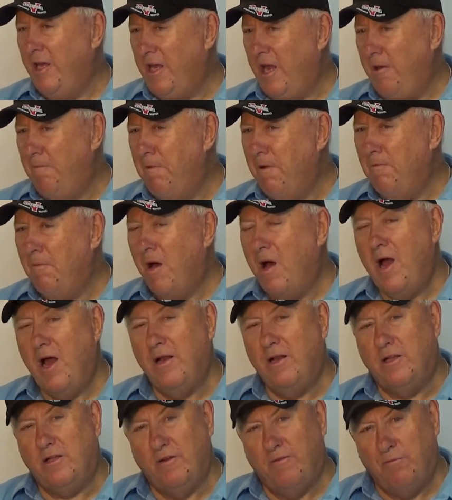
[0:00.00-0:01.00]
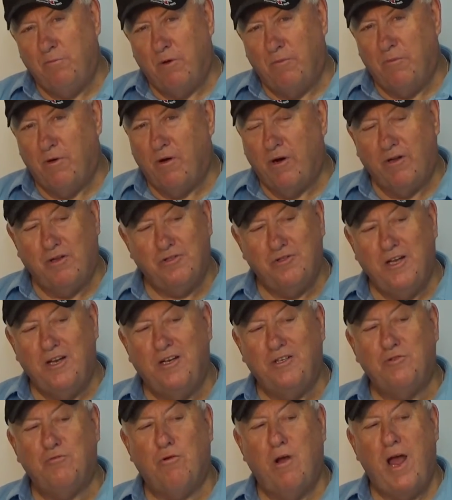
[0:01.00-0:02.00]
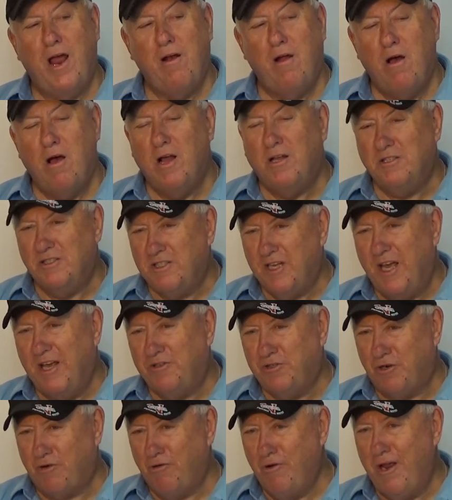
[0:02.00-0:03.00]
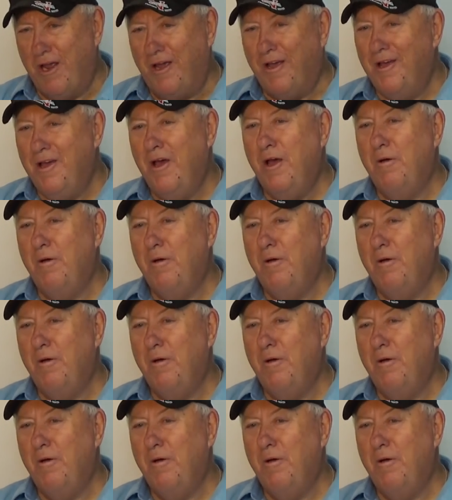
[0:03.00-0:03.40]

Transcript: Keep in mind that the Memorial Center is right on Sykes Creek,